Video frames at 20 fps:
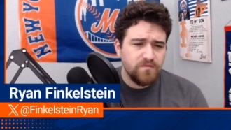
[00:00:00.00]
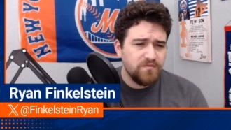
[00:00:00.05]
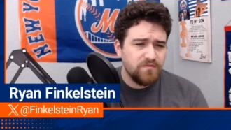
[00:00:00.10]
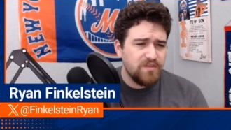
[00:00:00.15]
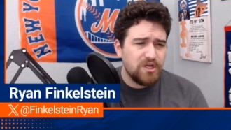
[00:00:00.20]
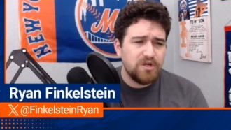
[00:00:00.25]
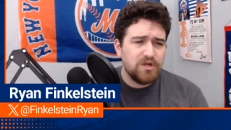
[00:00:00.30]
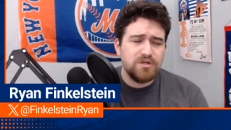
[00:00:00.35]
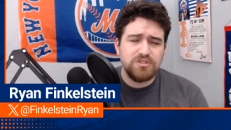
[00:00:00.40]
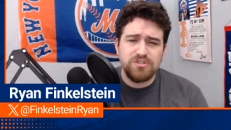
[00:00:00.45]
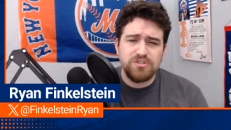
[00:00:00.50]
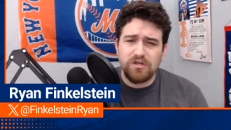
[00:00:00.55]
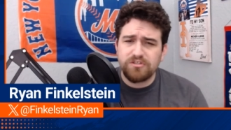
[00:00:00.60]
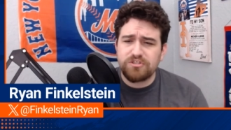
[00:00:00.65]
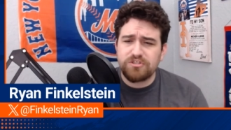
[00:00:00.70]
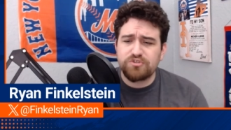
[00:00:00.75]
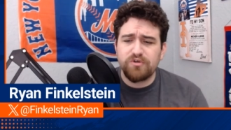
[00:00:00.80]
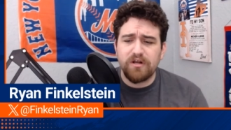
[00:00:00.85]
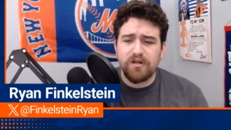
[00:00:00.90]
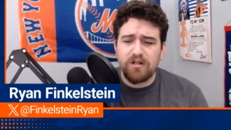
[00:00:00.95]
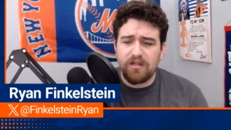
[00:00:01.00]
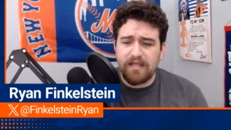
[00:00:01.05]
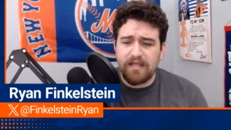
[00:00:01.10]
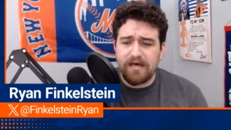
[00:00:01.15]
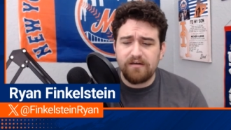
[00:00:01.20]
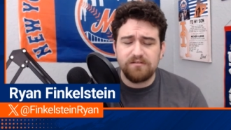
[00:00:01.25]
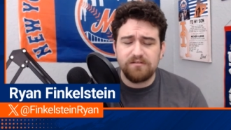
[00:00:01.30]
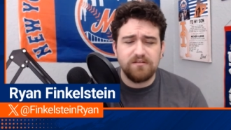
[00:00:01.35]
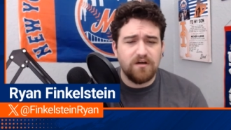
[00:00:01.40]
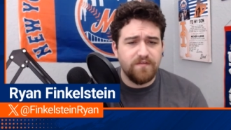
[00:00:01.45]
They're going to start to trickle
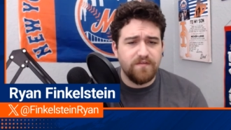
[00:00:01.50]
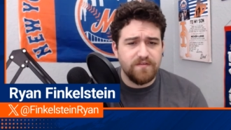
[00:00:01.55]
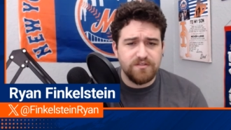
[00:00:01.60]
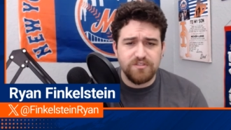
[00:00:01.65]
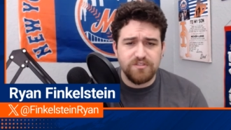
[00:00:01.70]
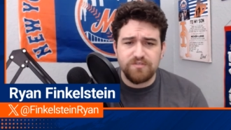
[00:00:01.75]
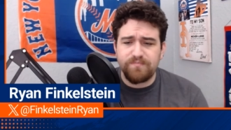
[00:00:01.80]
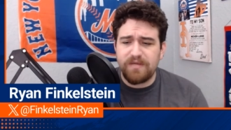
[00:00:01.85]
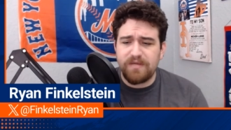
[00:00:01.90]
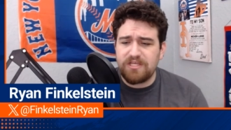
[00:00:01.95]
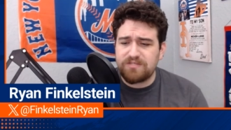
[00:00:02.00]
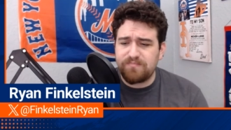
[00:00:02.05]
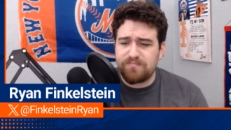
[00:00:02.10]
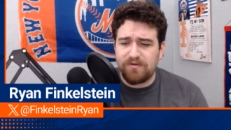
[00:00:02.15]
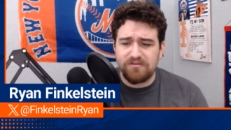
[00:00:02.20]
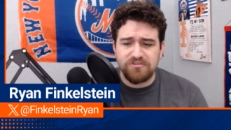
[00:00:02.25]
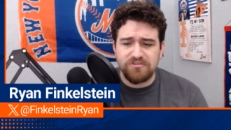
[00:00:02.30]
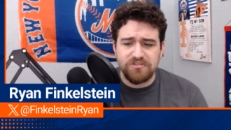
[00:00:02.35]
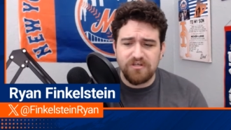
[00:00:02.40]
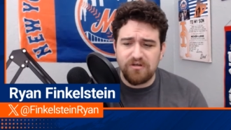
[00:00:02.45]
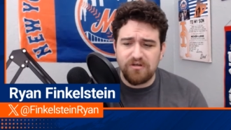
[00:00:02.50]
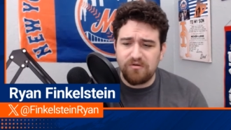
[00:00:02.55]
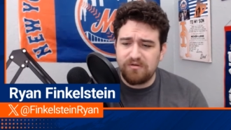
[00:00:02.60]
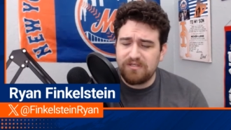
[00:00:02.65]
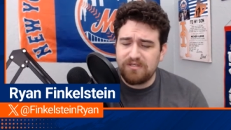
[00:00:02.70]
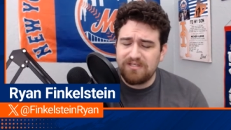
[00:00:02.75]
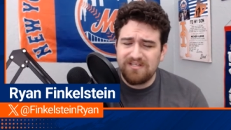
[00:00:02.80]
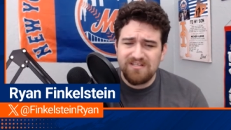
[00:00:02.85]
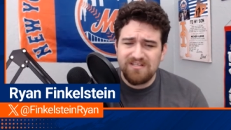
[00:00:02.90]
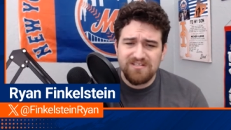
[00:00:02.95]
out on the Just Baseball show
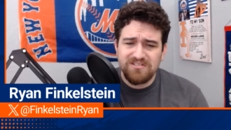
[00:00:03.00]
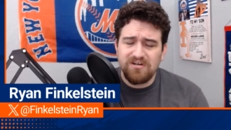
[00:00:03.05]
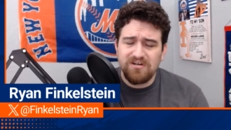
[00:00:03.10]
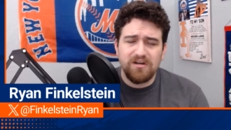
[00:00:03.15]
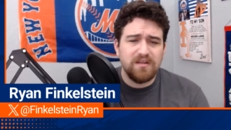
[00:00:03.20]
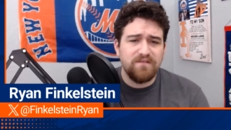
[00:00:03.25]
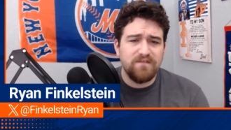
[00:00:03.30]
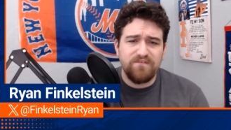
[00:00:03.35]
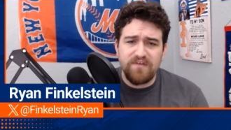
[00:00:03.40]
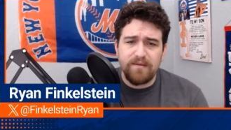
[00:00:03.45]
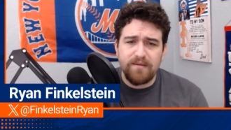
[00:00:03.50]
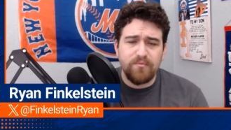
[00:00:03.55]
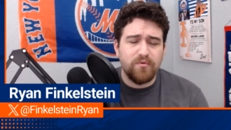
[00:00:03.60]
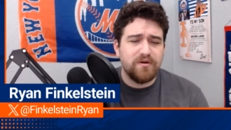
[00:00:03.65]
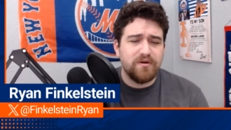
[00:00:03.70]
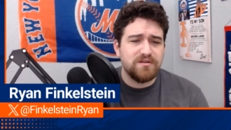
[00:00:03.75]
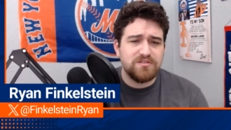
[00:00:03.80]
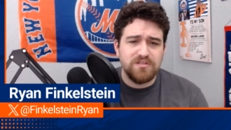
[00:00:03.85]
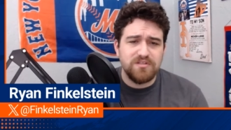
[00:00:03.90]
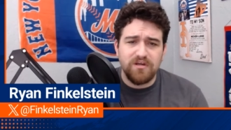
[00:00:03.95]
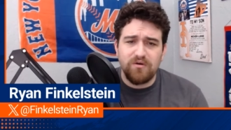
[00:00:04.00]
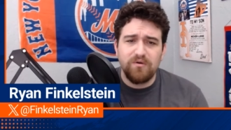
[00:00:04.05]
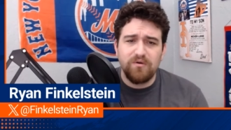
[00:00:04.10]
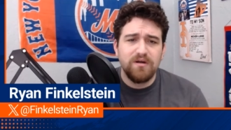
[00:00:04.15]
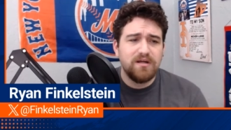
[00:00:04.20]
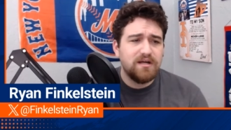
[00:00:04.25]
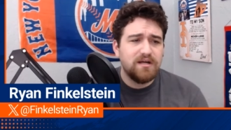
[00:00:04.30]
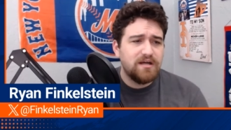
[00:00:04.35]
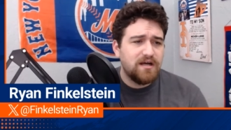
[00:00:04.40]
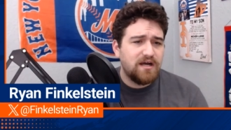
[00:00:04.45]
starting in February. So
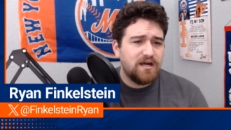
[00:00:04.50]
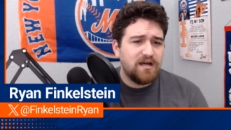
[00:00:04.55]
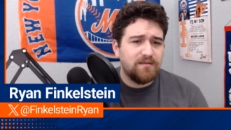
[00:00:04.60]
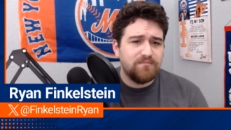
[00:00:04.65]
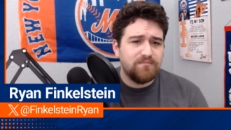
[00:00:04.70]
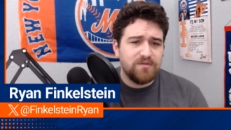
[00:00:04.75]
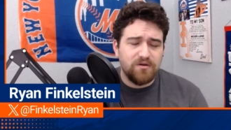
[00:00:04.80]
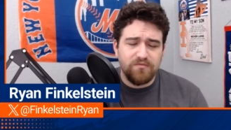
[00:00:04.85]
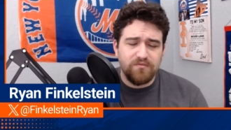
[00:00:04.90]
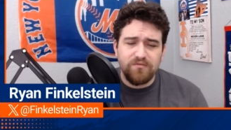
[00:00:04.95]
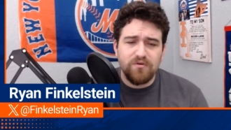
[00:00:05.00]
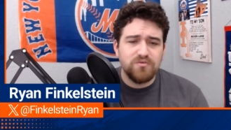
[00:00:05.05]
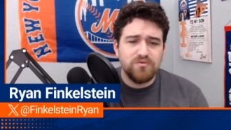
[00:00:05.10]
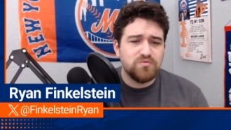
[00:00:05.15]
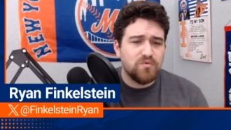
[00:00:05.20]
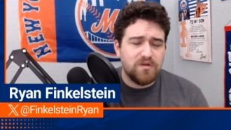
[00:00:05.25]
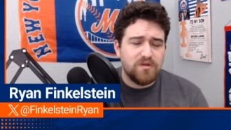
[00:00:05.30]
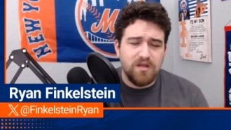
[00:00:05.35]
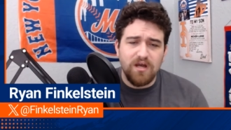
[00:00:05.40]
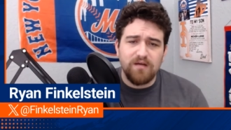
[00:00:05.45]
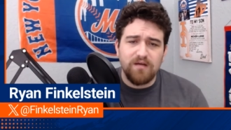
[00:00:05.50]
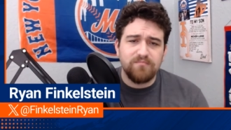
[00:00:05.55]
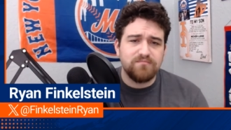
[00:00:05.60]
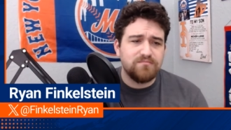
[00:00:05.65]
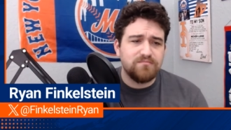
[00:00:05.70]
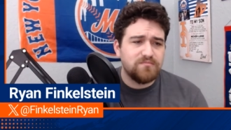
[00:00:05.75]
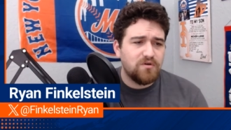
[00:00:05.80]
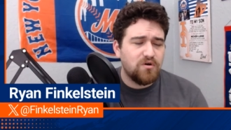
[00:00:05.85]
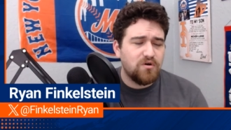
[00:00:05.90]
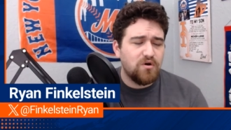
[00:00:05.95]
those will
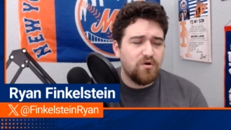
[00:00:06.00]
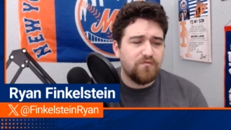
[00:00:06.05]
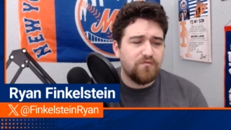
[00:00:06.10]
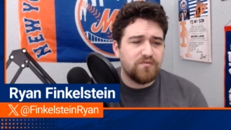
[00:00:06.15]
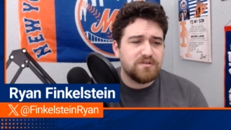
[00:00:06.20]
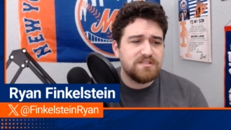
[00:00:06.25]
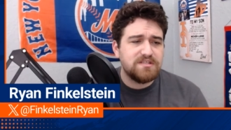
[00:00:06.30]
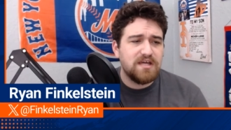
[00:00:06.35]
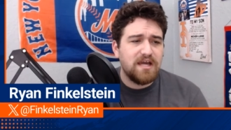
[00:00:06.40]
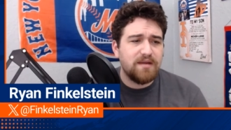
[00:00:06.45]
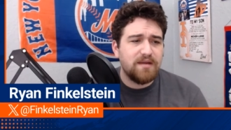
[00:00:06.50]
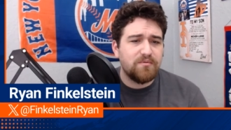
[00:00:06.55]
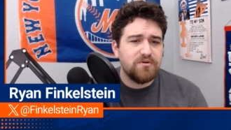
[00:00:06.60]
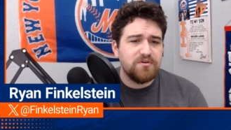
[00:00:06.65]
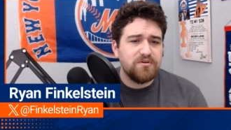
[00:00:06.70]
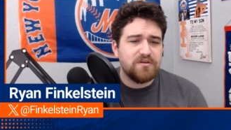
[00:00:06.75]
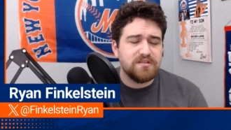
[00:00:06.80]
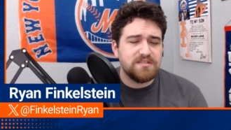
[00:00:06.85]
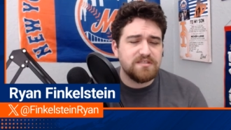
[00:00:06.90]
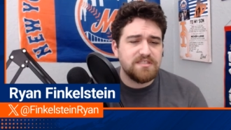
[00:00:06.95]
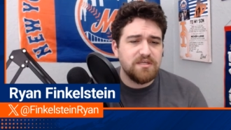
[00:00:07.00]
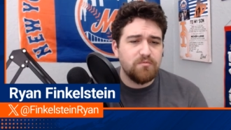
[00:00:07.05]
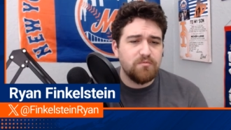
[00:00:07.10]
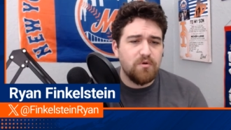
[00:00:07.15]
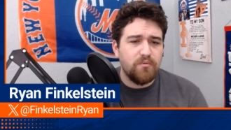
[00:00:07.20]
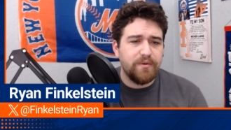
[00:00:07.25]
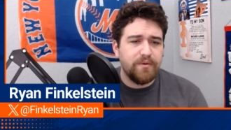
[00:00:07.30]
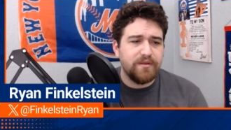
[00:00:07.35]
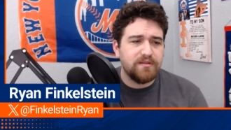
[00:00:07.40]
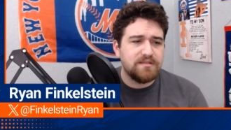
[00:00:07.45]
come over time where you can see what
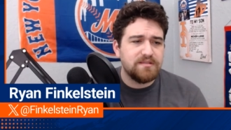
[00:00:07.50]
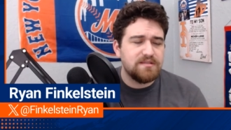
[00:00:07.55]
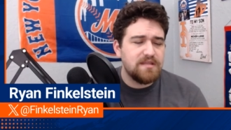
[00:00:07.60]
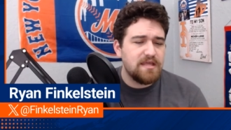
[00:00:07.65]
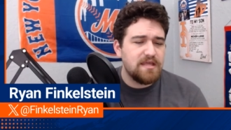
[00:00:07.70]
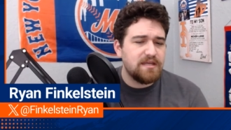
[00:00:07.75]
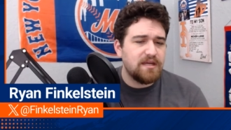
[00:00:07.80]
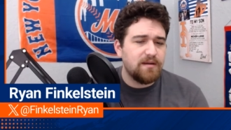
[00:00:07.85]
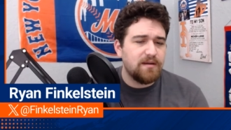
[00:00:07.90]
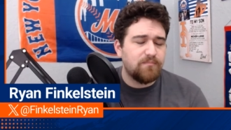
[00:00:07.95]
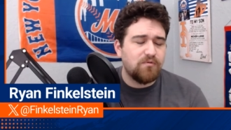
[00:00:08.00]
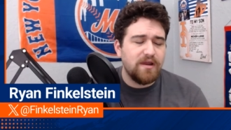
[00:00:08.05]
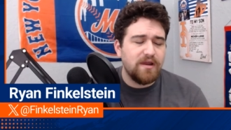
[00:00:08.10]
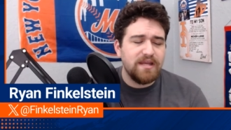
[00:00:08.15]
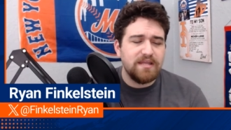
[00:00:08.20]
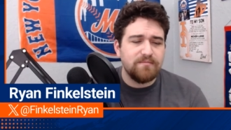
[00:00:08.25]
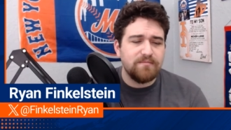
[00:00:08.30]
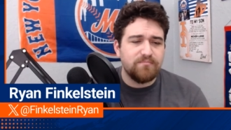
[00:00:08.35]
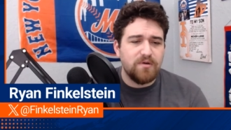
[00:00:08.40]
we ended up writing.